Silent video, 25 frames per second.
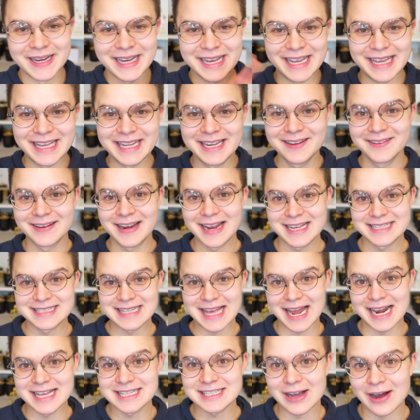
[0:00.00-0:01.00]
But anyways,
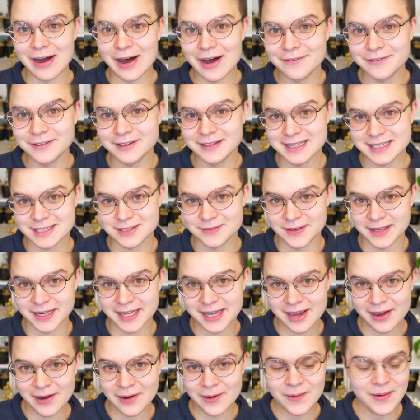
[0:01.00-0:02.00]
that is all for this
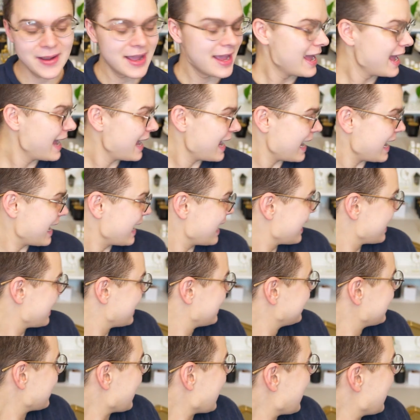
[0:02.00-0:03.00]
video.
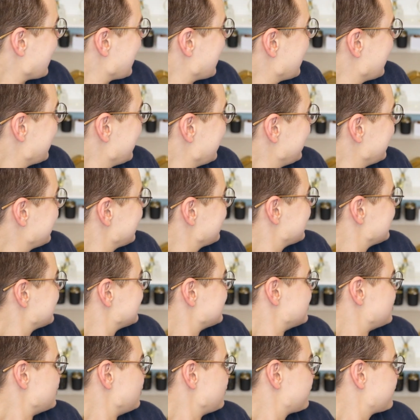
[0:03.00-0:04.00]
And I
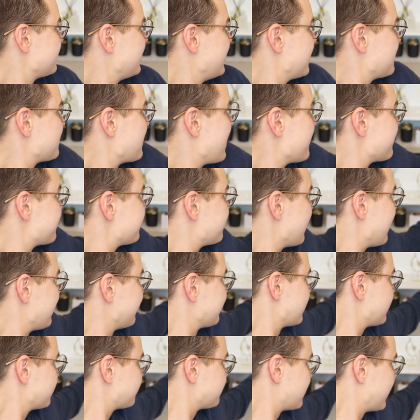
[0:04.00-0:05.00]
do think my
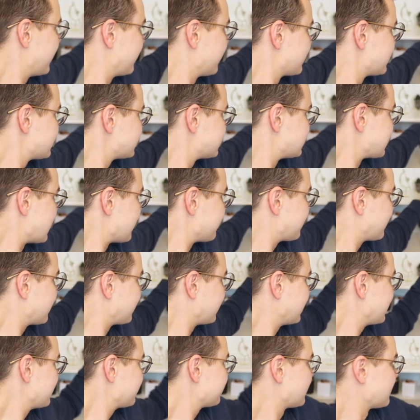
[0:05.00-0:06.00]
favorite fragrance
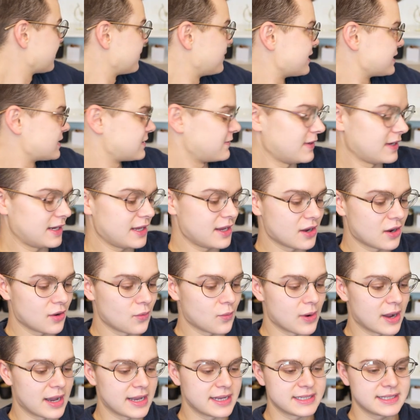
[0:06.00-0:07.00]
definitely from this video
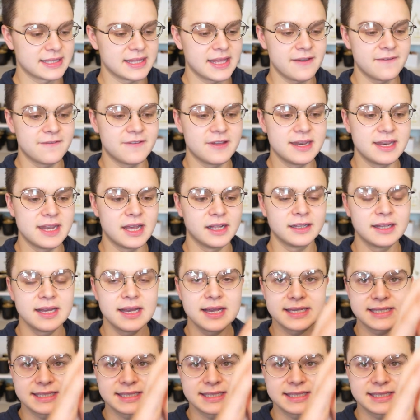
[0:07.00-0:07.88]
was the Vanilla